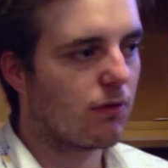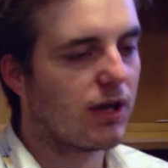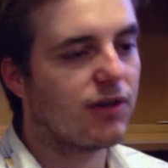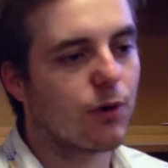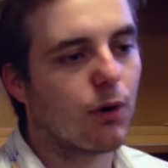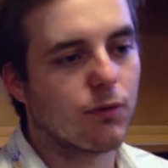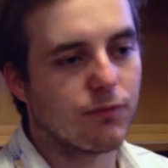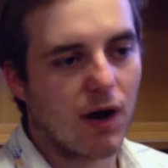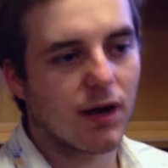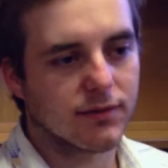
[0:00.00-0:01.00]
historical
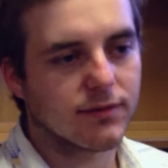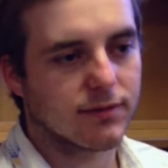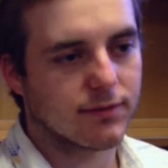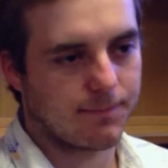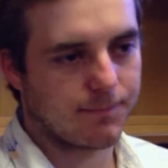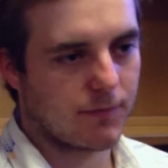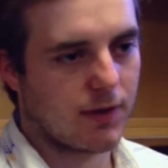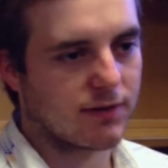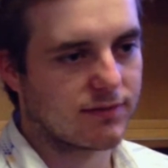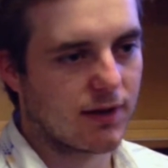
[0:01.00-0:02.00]
violence
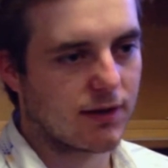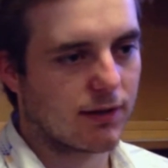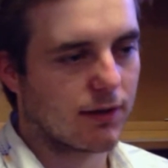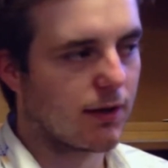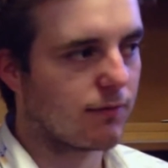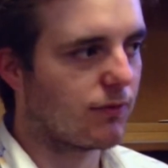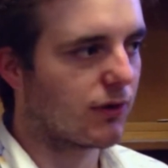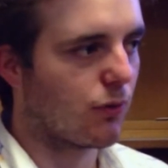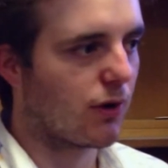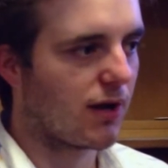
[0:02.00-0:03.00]
in a setting, and
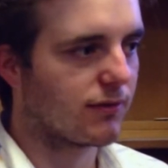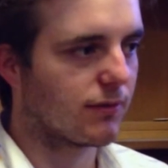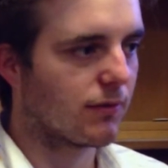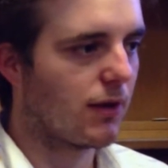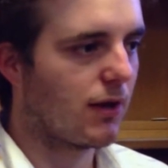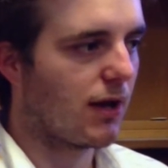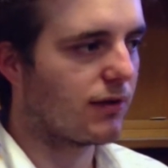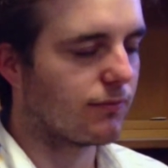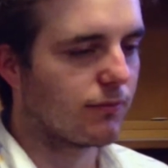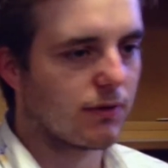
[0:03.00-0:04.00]
Victoria has a
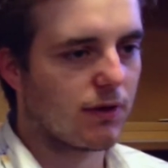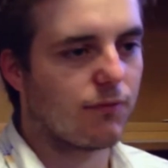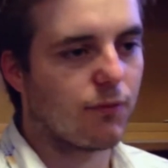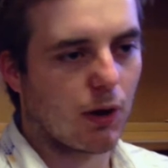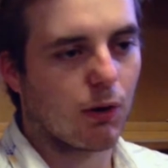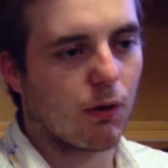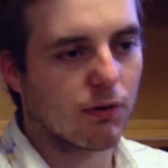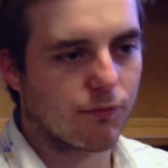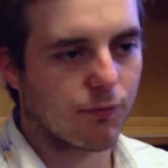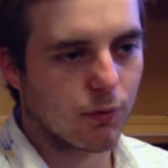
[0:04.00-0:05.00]
long
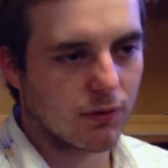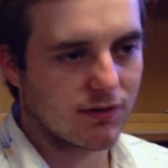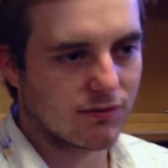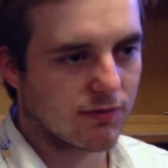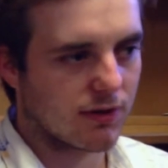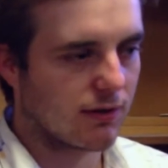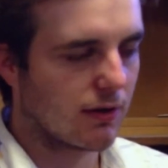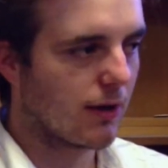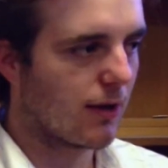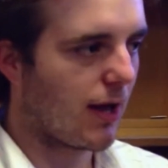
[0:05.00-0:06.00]
and fraught history,
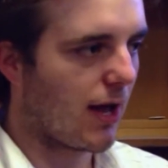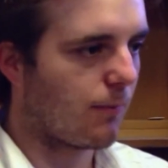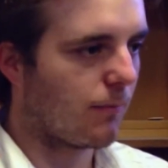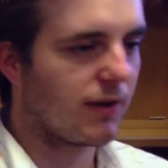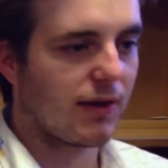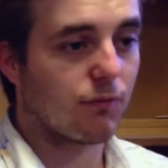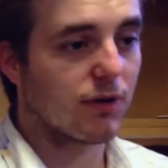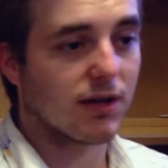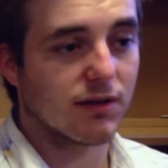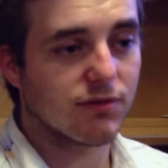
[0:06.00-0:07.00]
and that
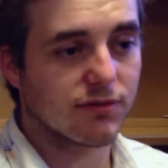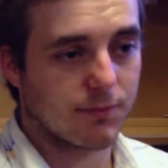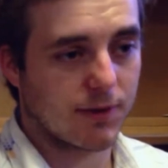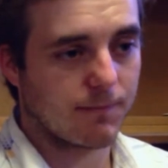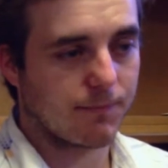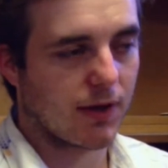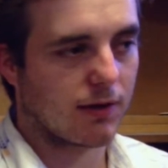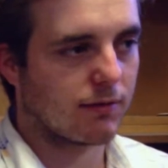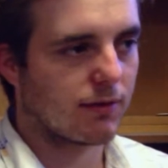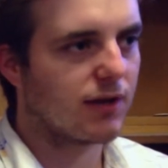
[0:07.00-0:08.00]
really interests me.
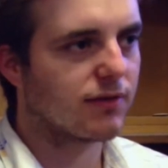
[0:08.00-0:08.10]
And in a